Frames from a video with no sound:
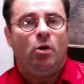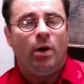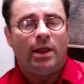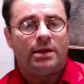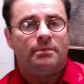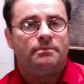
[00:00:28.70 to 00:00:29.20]

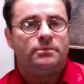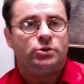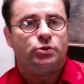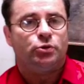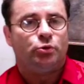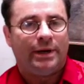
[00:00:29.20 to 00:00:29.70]
Welcome
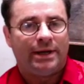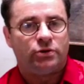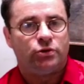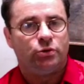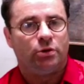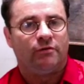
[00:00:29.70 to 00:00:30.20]
to week
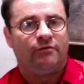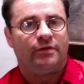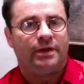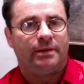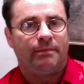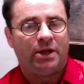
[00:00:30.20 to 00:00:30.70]
2 of
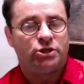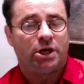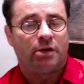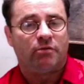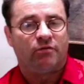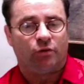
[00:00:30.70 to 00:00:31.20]
the Magic
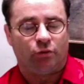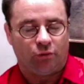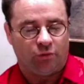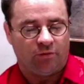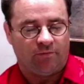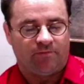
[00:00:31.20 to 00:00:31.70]
in Review,
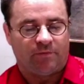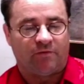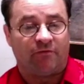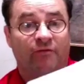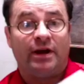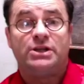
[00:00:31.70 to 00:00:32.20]

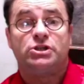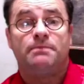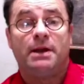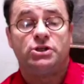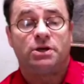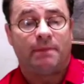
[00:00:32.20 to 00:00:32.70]
Vanished
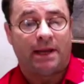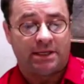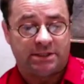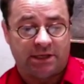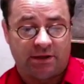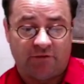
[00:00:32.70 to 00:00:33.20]
Magic
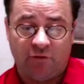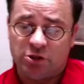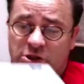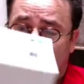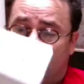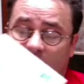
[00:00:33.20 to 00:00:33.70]
magazine. The
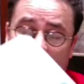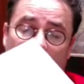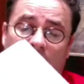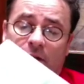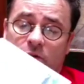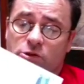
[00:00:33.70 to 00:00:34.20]
first thing we're going to
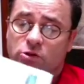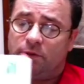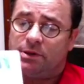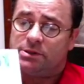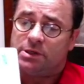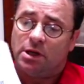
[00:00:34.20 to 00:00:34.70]
look at is
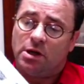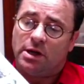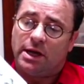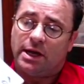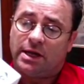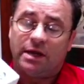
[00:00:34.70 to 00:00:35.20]
Lubor's
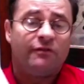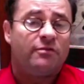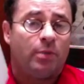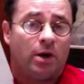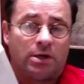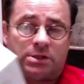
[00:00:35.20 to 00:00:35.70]
gift
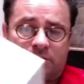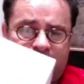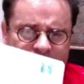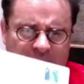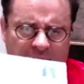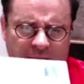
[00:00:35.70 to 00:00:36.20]
box.
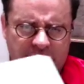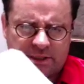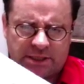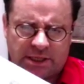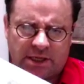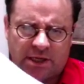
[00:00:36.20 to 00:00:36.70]
It's
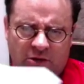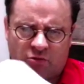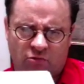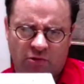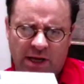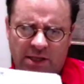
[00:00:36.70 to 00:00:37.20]
a
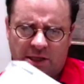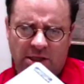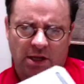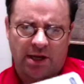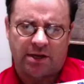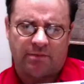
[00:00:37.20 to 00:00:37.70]
great
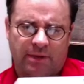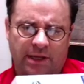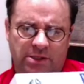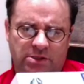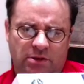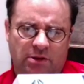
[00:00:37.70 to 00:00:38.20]
little item and
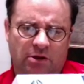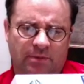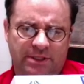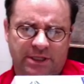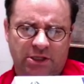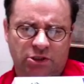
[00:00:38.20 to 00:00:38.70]
it's got a lot of
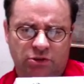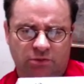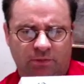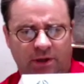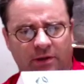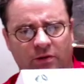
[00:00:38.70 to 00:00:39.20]
potential
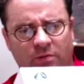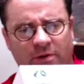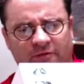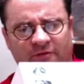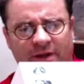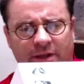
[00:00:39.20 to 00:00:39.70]
by Lubor.